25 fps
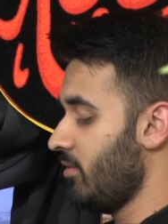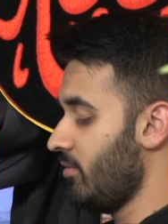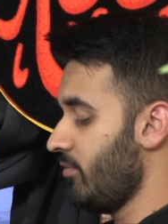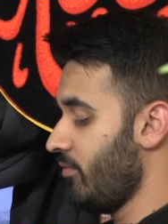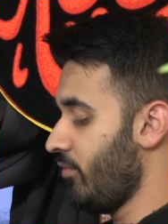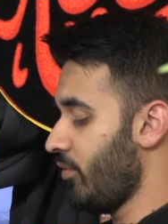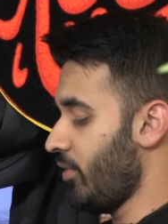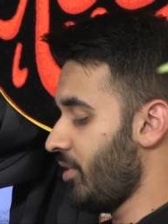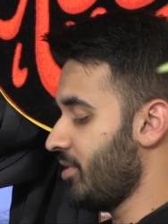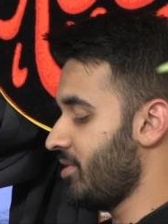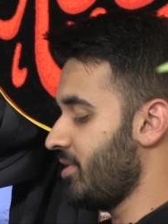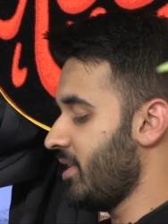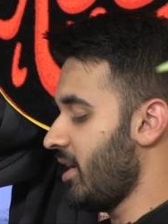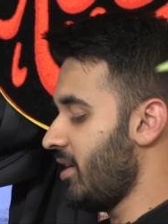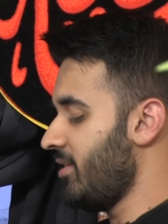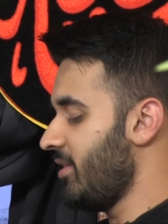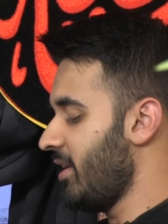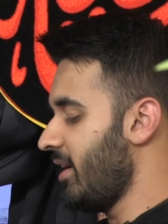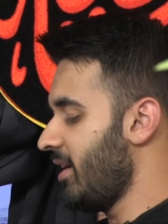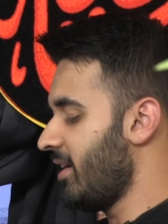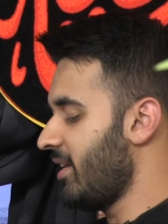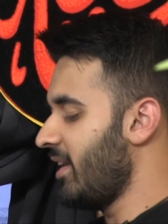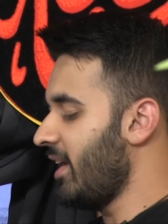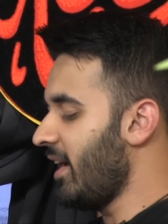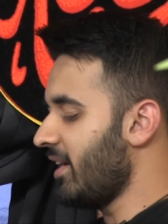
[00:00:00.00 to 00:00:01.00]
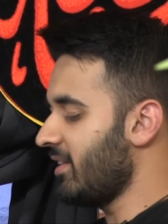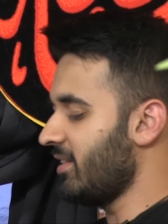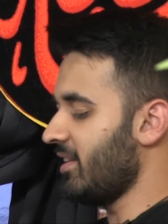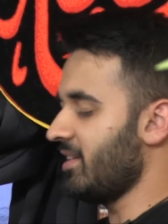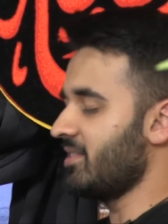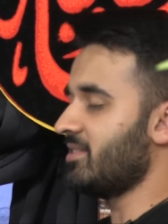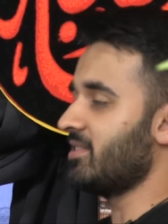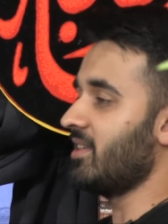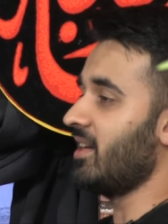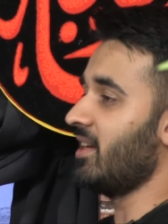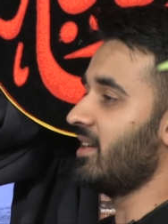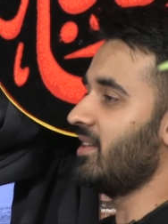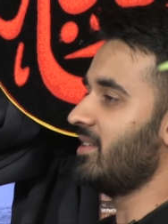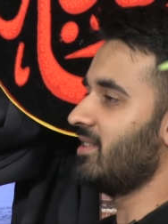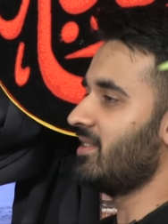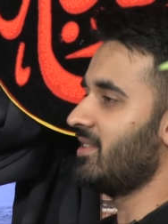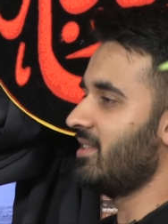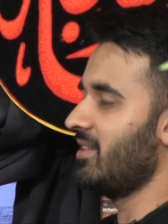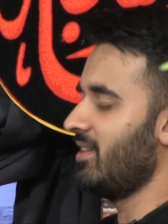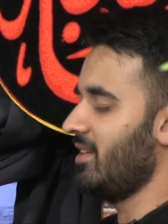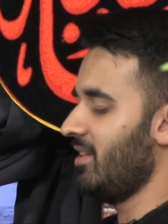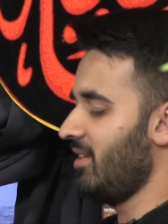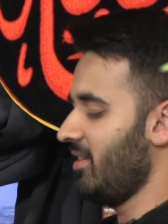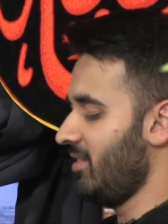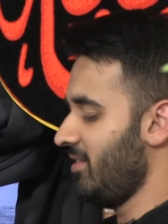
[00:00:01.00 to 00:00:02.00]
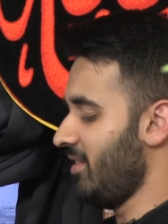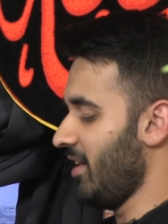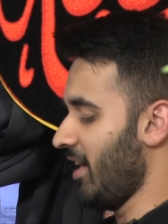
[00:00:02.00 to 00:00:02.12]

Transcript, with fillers: for saying they gladly signed, the